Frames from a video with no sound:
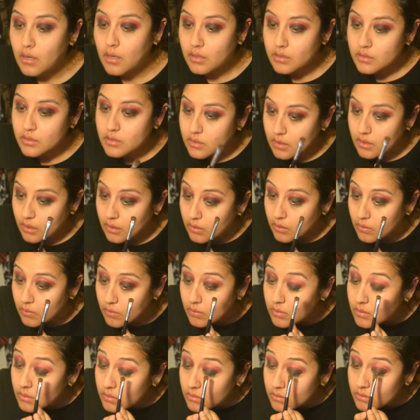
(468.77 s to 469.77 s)

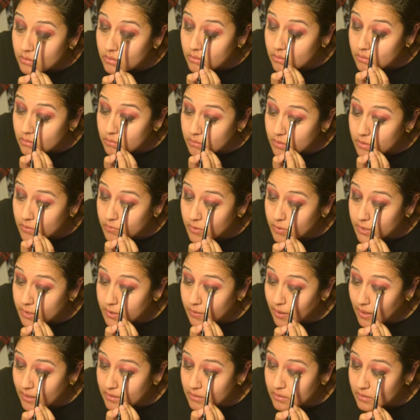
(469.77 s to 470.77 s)
So before you
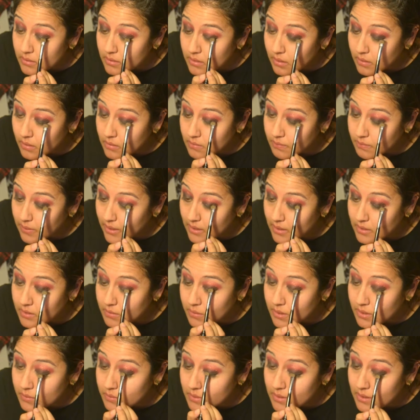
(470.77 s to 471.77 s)
ask yourselves, man,
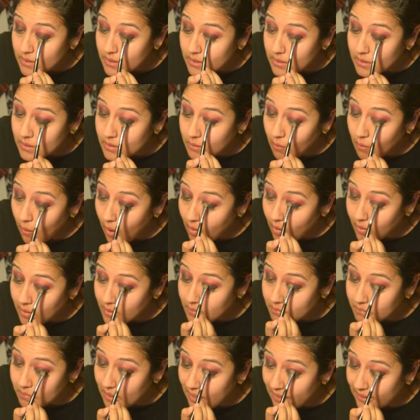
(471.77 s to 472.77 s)
do I really need to go out
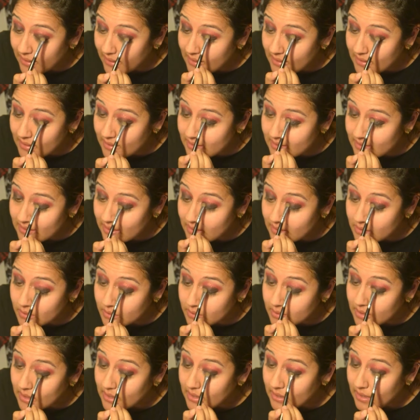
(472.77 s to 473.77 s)
and buy this? The answer
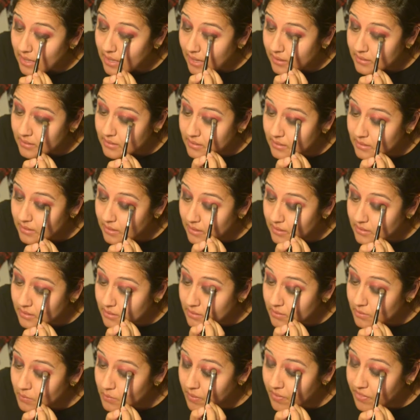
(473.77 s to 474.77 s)
is yes. The answer
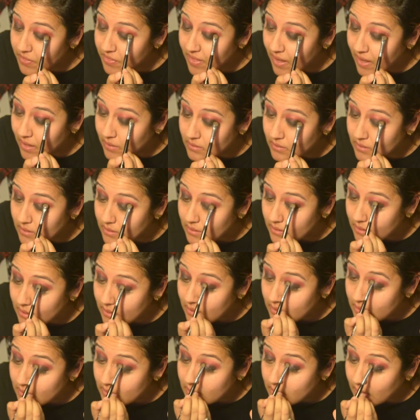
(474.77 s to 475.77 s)
is 1,000
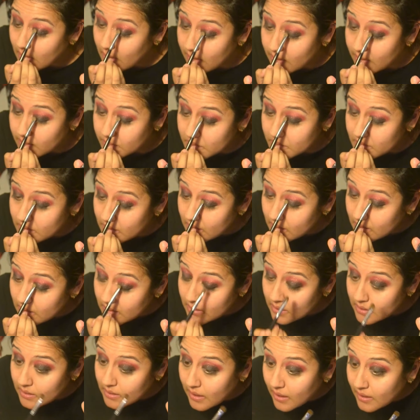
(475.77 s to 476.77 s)
times
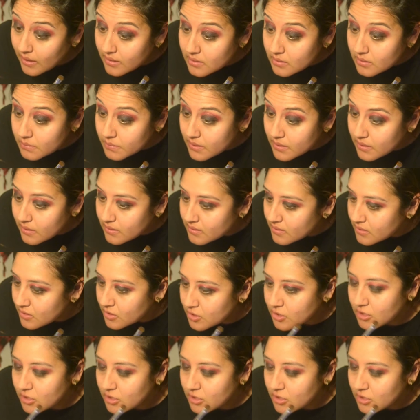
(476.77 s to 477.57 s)
yes, because